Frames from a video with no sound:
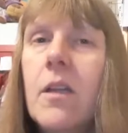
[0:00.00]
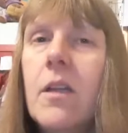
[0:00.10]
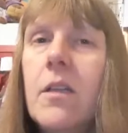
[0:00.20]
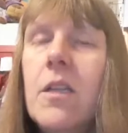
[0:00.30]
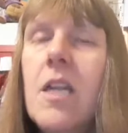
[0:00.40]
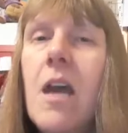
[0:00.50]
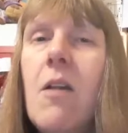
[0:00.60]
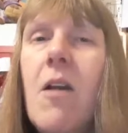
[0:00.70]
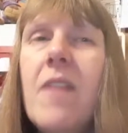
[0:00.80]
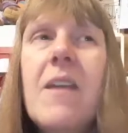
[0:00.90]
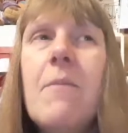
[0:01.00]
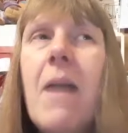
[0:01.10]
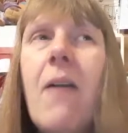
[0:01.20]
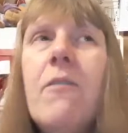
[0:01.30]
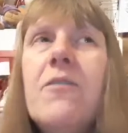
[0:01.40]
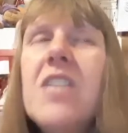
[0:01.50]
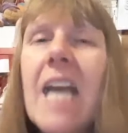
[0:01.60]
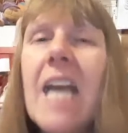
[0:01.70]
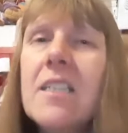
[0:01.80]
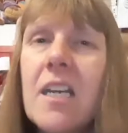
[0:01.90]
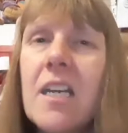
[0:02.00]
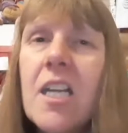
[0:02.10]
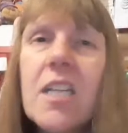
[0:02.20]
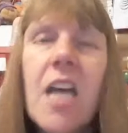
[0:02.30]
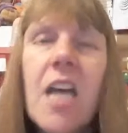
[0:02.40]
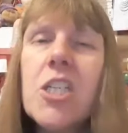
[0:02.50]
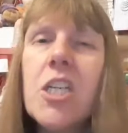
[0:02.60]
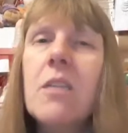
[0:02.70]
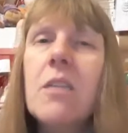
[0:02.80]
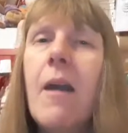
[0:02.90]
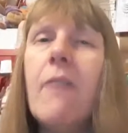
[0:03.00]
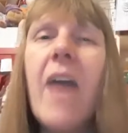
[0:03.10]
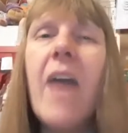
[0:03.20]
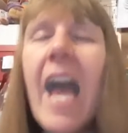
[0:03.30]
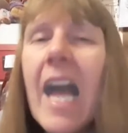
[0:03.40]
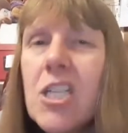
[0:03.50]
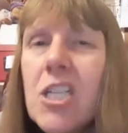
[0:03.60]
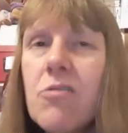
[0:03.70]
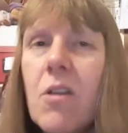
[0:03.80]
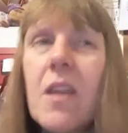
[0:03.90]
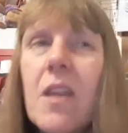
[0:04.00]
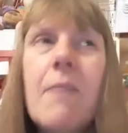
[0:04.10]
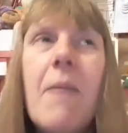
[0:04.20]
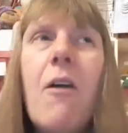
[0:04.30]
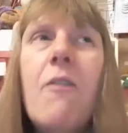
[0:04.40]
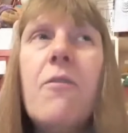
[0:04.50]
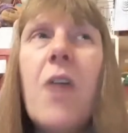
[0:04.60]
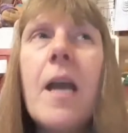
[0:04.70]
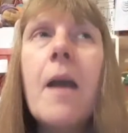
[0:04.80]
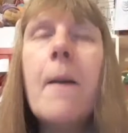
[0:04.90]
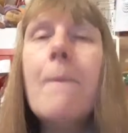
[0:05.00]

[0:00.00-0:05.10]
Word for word: You know, like the amount of tender touching, the amount of hair stroking, the amount of like